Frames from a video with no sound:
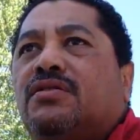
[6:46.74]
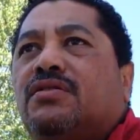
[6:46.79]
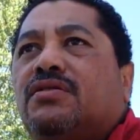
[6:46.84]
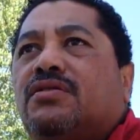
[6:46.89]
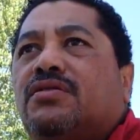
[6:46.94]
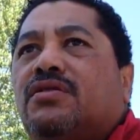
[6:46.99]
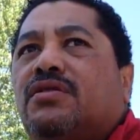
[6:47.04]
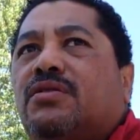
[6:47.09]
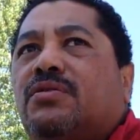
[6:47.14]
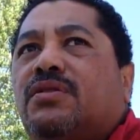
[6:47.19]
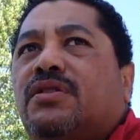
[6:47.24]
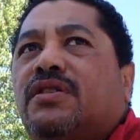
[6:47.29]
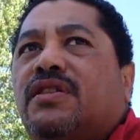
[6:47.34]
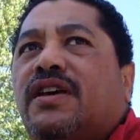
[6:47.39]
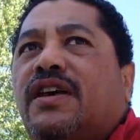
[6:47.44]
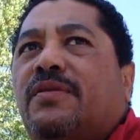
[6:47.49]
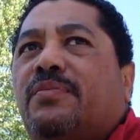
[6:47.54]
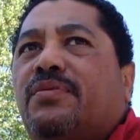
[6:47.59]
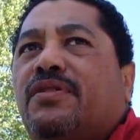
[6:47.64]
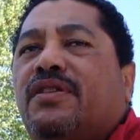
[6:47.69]
So with
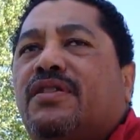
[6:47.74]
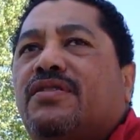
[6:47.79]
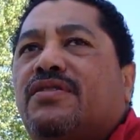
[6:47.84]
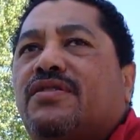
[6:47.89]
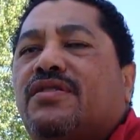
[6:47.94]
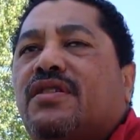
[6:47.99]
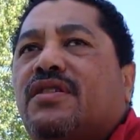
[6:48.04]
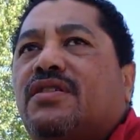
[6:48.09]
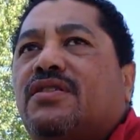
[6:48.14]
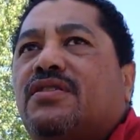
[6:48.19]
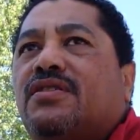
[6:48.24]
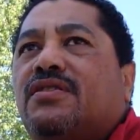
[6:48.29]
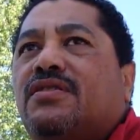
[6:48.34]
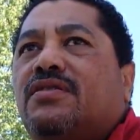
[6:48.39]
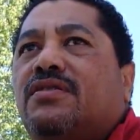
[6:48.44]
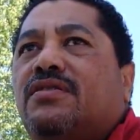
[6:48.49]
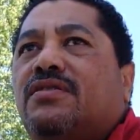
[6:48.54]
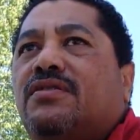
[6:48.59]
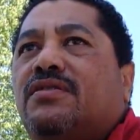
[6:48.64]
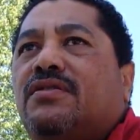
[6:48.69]
that being said,
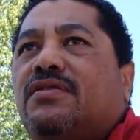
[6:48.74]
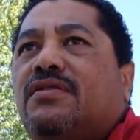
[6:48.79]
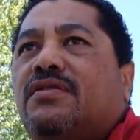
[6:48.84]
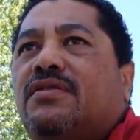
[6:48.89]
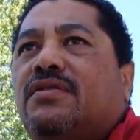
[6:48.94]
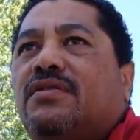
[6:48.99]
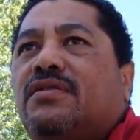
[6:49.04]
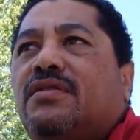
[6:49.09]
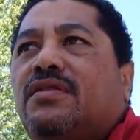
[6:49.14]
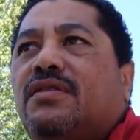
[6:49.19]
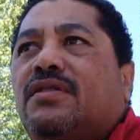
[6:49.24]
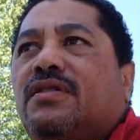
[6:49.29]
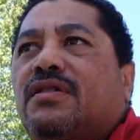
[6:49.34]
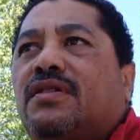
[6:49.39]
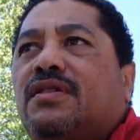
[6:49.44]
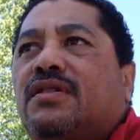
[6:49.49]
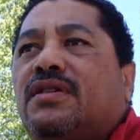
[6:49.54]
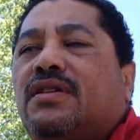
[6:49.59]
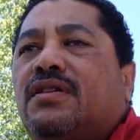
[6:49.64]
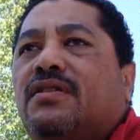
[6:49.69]

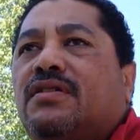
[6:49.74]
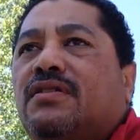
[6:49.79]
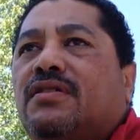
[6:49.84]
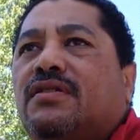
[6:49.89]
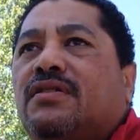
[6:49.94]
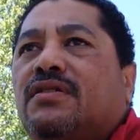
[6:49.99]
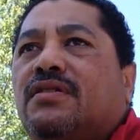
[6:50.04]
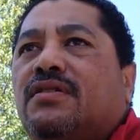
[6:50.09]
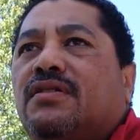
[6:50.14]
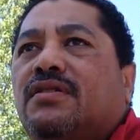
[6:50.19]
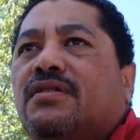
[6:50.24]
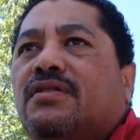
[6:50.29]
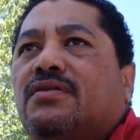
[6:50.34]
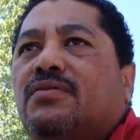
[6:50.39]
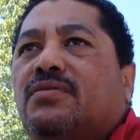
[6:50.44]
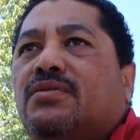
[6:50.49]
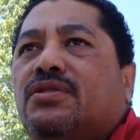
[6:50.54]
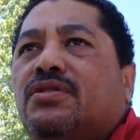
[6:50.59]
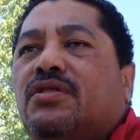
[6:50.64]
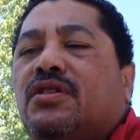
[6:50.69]
I
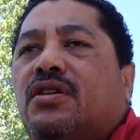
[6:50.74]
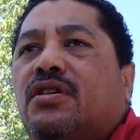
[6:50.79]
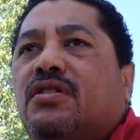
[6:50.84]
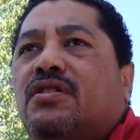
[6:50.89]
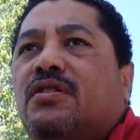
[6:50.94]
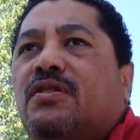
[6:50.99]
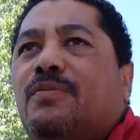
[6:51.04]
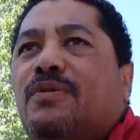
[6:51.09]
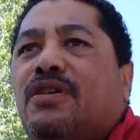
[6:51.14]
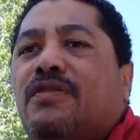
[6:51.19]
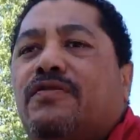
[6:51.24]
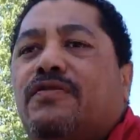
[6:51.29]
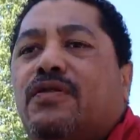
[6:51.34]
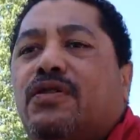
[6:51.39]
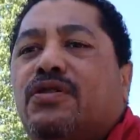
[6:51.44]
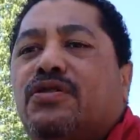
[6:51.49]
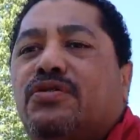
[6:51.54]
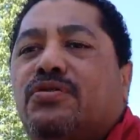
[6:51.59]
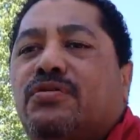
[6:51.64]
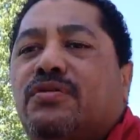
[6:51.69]
was talking about
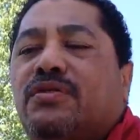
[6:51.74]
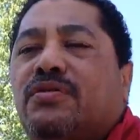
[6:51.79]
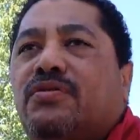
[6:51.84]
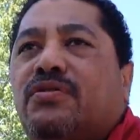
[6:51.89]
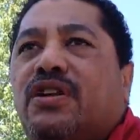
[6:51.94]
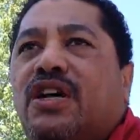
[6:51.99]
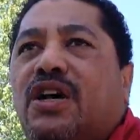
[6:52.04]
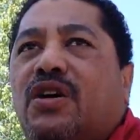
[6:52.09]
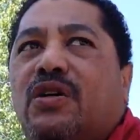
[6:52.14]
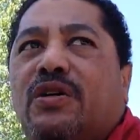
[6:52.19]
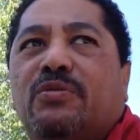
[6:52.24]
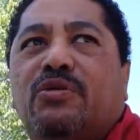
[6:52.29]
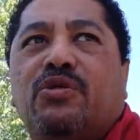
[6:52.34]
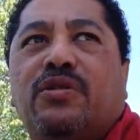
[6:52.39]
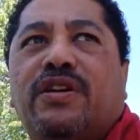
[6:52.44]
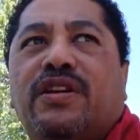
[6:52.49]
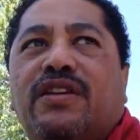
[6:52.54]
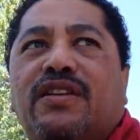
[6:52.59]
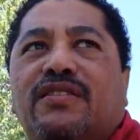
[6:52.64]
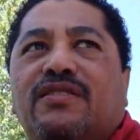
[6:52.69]
first how I'm
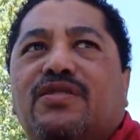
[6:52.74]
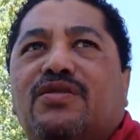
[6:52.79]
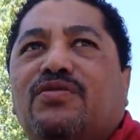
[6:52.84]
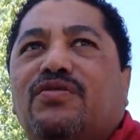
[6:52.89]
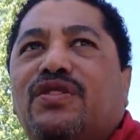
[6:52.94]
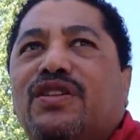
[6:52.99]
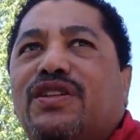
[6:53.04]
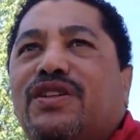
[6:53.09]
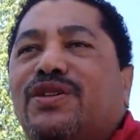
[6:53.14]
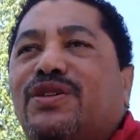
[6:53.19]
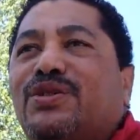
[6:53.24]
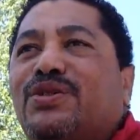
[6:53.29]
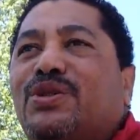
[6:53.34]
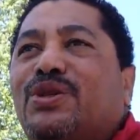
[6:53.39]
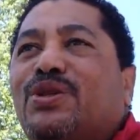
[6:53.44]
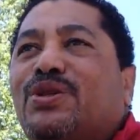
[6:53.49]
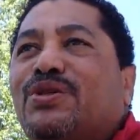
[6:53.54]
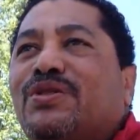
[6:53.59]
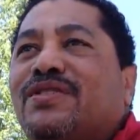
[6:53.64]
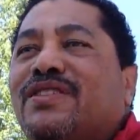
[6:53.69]
creating these videos.
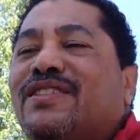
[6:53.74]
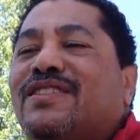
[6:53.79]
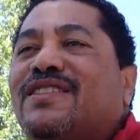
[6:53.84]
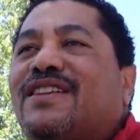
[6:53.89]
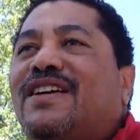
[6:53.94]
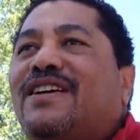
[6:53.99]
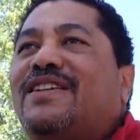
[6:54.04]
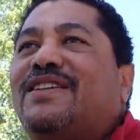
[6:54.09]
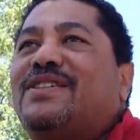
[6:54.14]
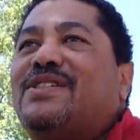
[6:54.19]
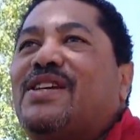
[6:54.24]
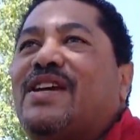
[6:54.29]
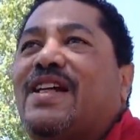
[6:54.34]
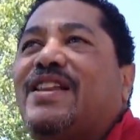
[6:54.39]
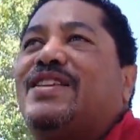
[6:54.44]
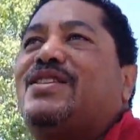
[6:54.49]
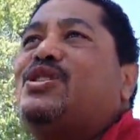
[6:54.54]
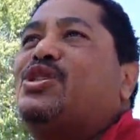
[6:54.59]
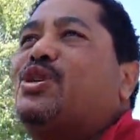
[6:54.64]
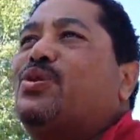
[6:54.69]
It's kind of
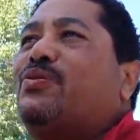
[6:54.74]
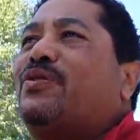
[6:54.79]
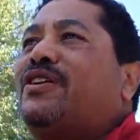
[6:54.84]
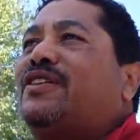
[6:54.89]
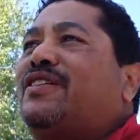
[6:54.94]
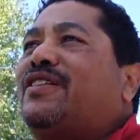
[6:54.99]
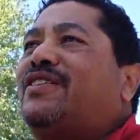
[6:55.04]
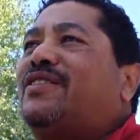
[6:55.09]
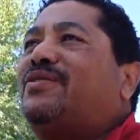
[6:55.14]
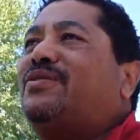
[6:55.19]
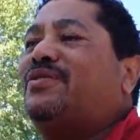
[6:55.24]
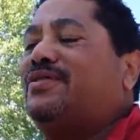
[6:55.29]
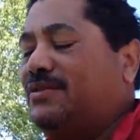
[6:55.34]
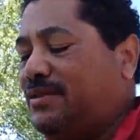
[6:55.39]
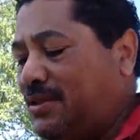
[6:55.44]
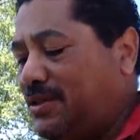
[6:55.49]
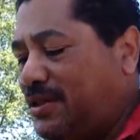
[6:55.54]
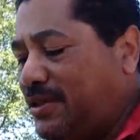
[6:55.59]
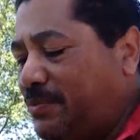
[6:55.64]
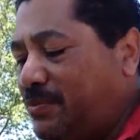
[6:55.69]
challenging right now,
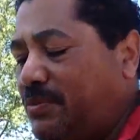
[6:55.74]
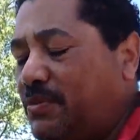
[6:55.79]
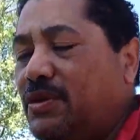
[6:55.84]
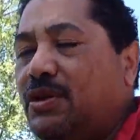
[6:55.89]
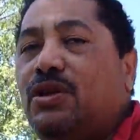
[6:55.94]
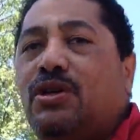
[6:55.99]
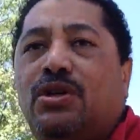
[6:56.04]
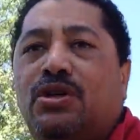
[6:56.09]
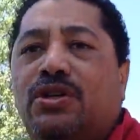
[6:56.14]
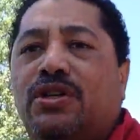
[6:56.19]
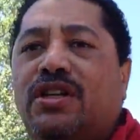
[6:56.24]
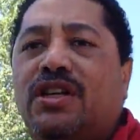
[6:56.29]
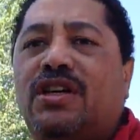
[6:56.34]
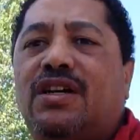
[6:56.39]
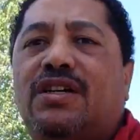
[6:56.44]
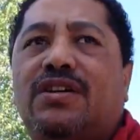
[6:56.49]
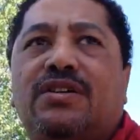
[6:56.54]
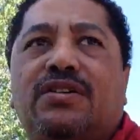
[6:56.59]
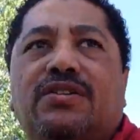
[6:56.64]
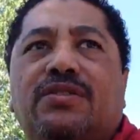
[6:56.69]
learning
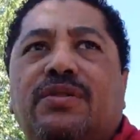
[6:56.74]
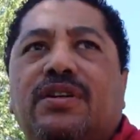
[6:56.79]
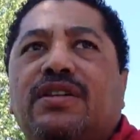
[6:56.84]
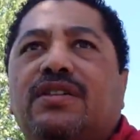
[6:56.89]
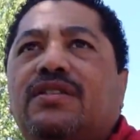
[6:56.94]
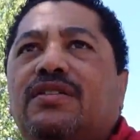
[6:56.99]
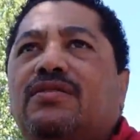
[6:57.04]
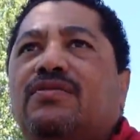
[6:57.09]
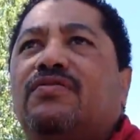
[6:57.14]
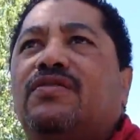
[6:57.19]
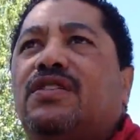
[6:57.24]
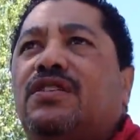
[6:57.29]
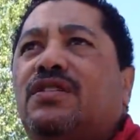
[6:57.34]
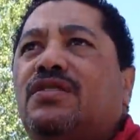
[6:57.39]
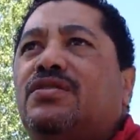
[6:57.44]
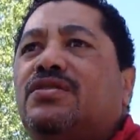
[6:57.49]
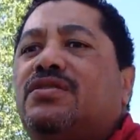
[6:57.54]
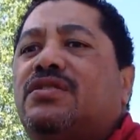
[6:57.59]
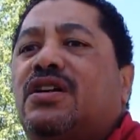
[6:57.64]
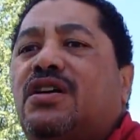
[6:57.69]
how to create these
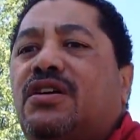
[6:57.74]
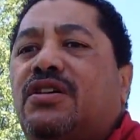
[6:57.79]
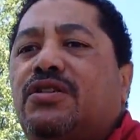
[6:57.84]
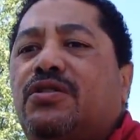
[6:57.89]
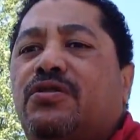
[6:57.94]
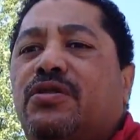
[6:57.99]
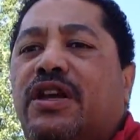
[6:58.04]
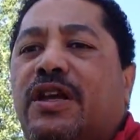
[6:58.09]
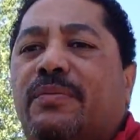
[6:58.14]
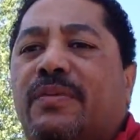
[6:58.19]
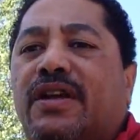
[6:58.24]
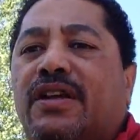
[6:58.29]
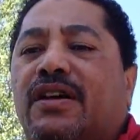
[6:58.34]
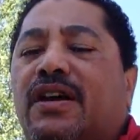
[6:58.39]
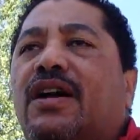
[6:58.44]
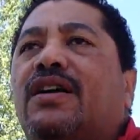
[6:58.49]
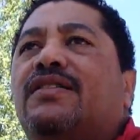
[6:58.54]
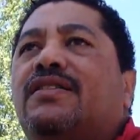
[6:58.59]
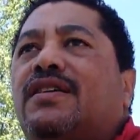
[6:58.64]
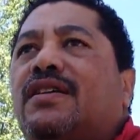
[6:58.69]
videos and how to create my
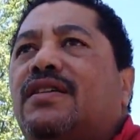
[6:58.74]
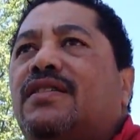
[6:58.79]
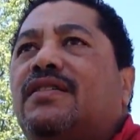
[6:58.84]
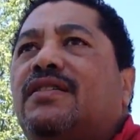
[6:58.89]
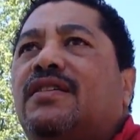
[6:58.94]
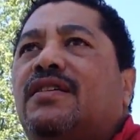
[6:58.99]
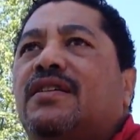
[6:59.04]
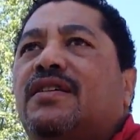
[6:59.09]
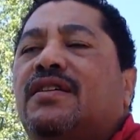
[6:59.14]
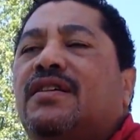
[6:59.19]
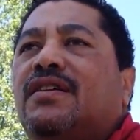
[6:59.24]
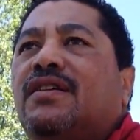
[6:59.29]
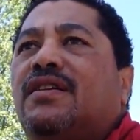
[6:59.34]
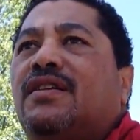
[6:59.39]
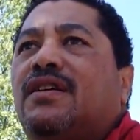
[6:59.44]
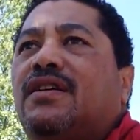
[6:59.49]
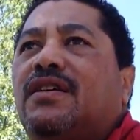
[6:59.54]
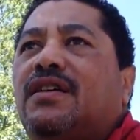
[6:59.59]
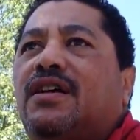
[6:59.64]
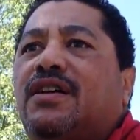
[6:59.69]
content
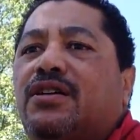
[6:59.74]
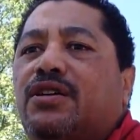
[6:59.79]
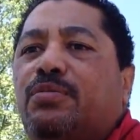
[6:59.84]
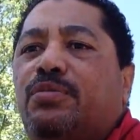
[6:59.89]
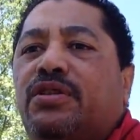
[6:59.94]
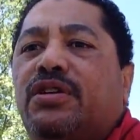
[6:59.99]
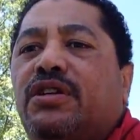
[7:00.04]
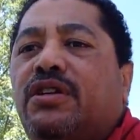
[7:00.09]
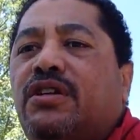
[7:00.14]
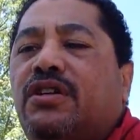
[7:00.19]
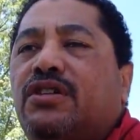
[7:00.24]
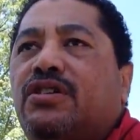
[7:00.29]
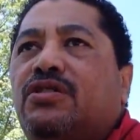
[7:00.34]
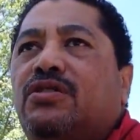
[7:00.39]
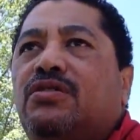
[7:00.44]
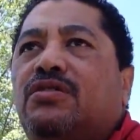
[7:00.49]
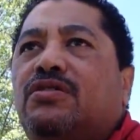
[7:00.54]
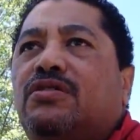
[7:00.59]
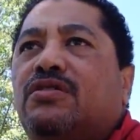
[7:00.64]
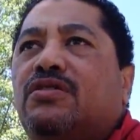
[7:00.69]
and how to put it on
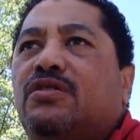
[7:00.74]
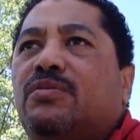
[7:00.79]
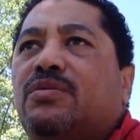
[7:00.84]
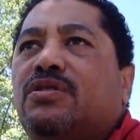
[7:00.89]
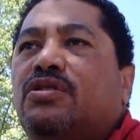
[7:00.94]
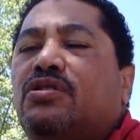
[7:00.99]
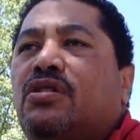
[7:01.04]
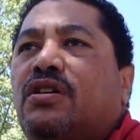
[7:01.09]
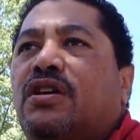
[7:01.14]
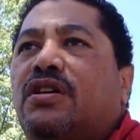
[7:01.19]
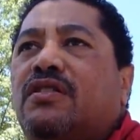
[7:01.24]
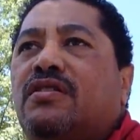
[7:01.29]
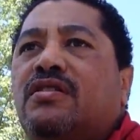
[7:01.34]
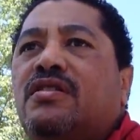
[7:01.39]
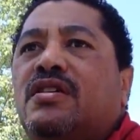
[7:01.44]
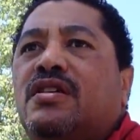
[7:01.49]
YouTube and try to,